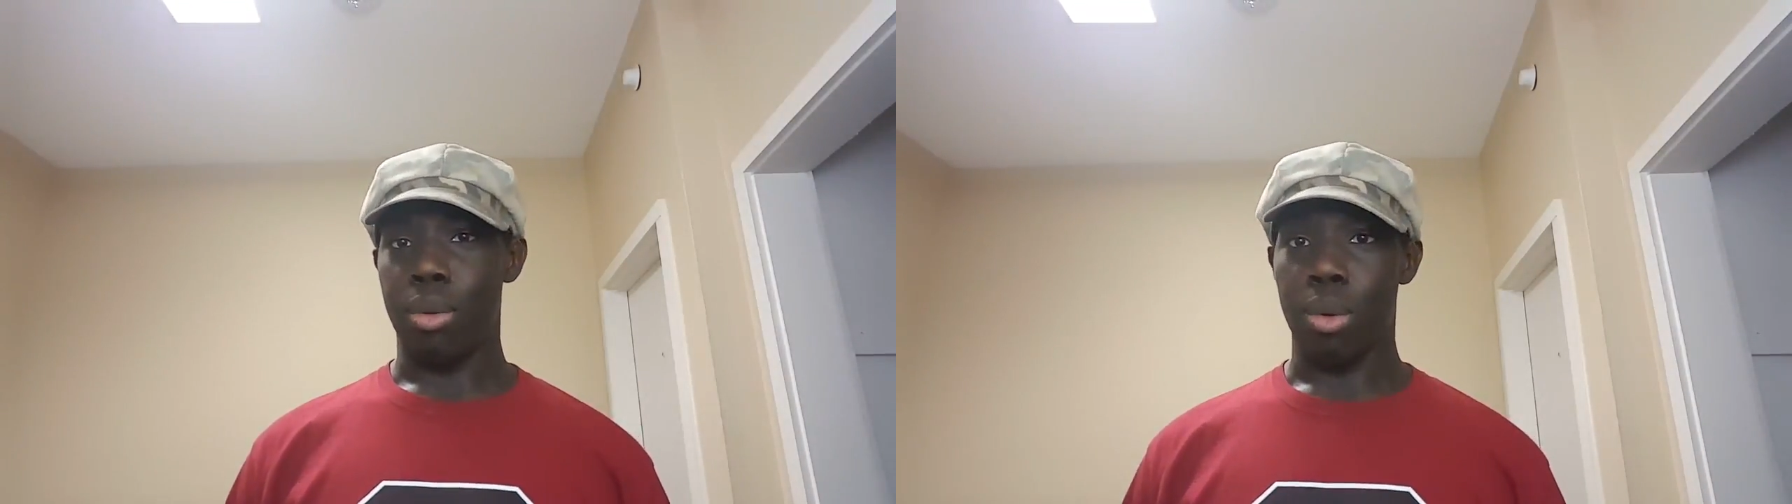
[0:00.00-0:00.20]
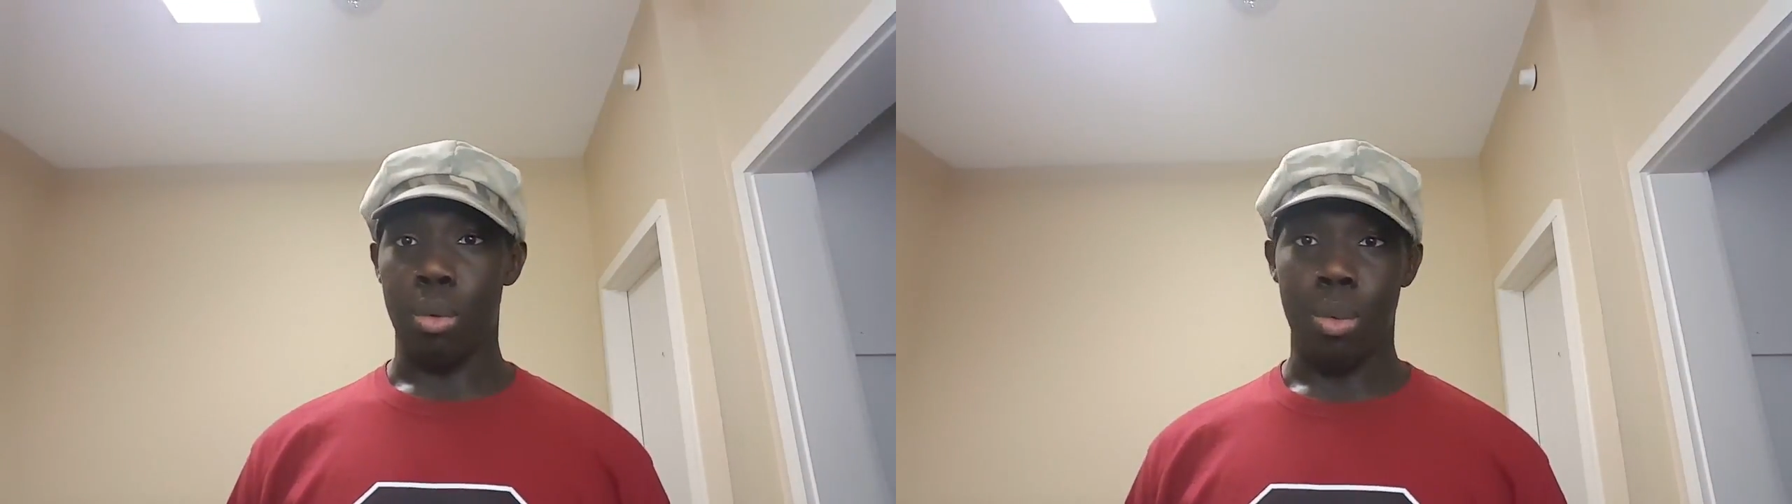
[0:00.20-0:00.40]

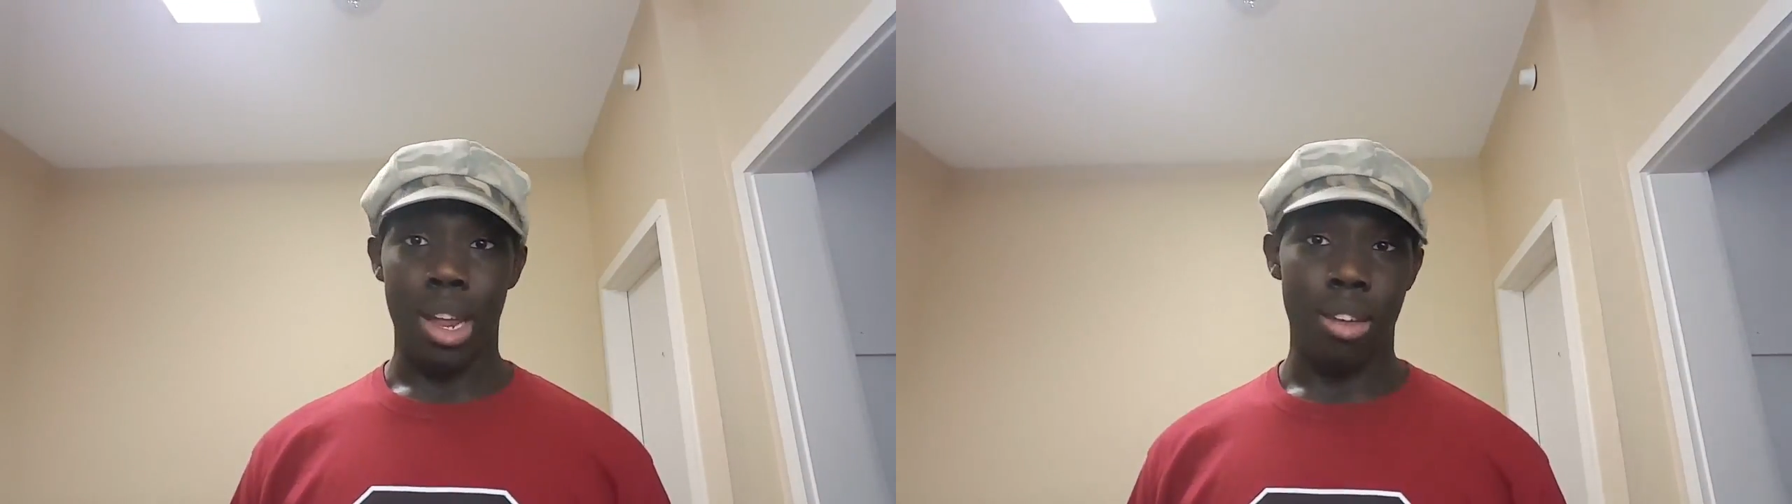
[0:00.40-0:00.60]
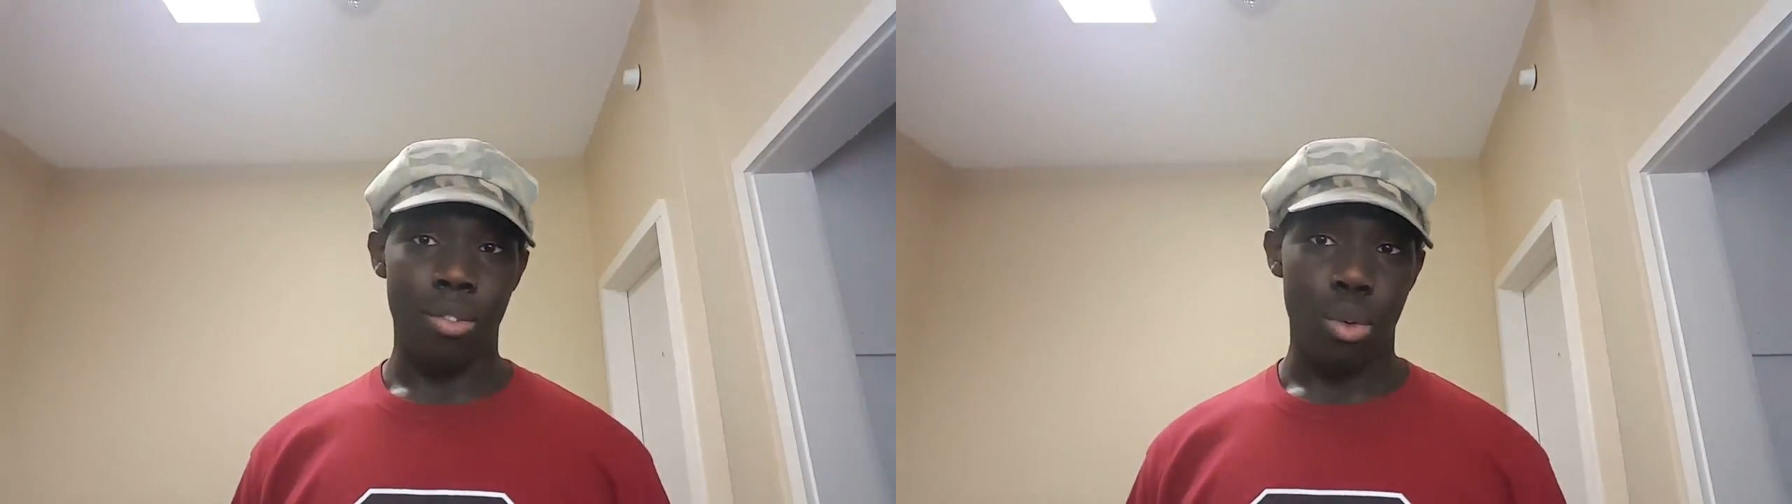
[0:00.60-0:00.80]
you were
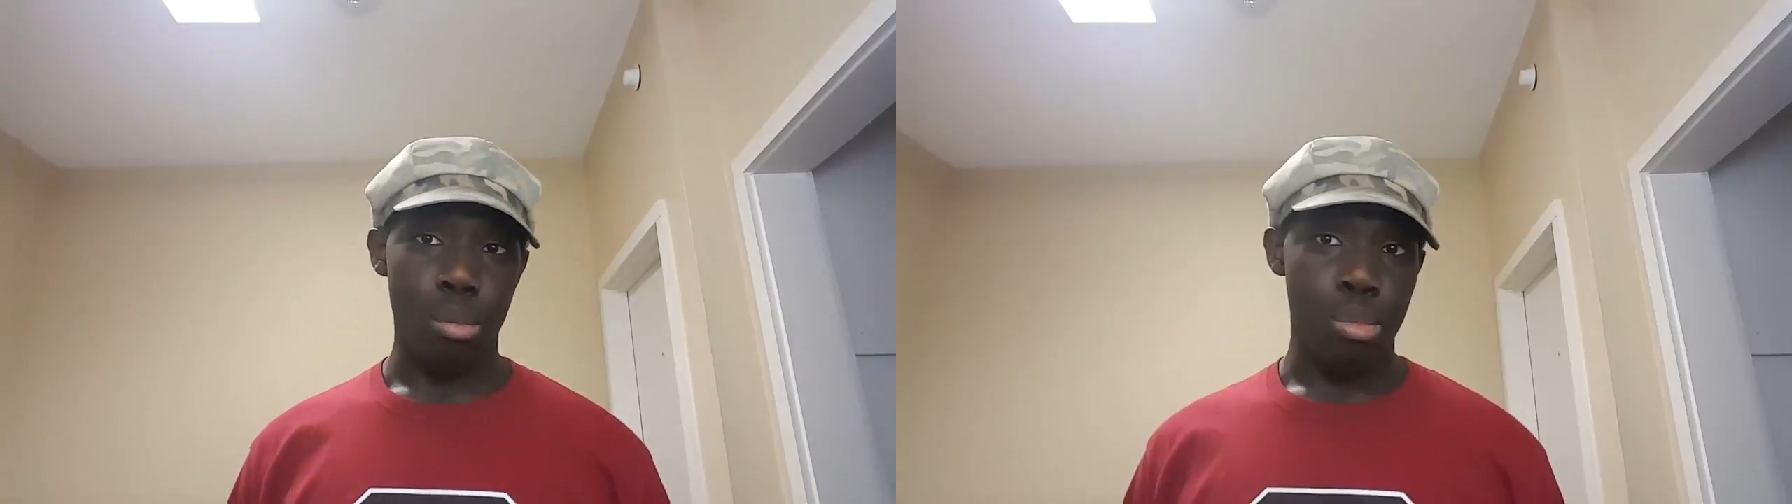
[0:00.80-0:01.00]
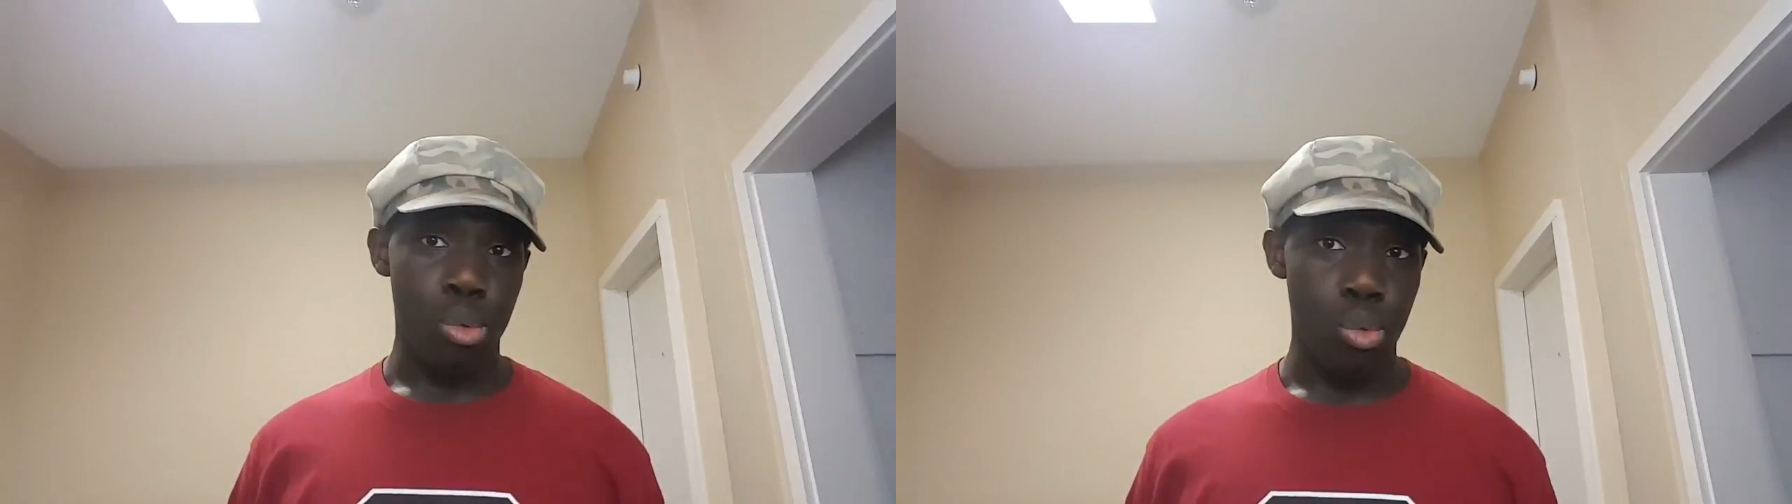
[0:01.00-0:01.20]
waiting for
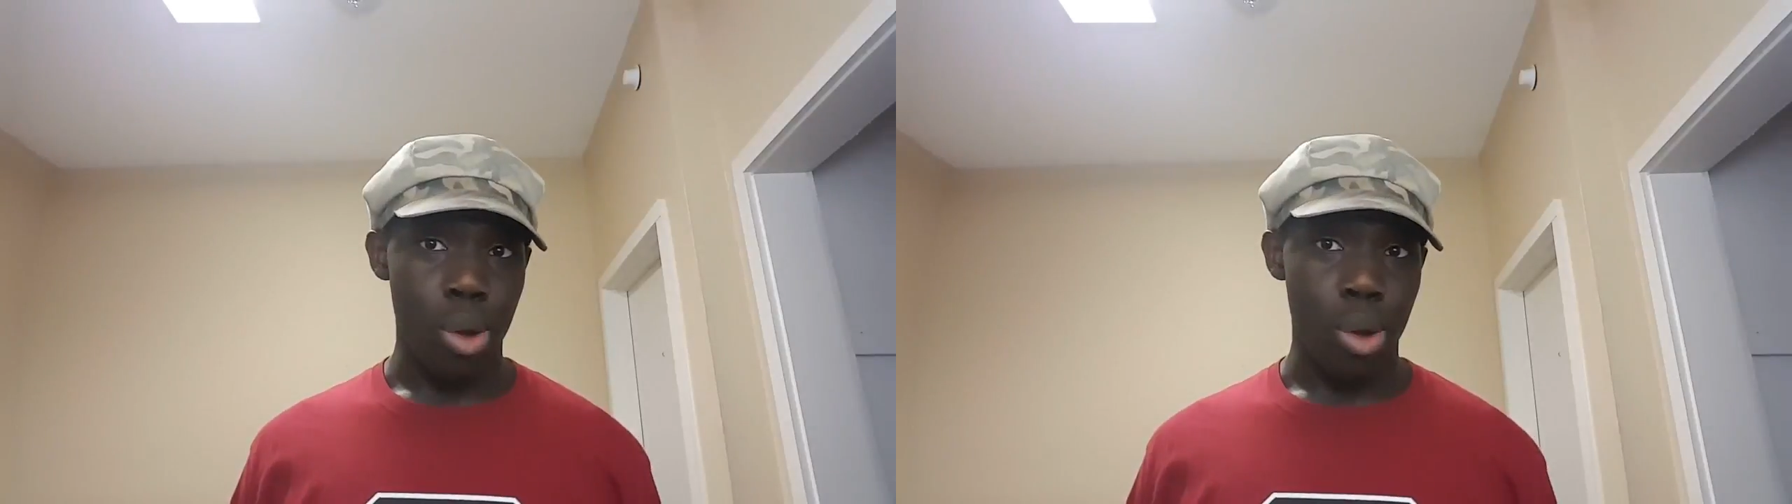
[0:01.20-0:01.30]
a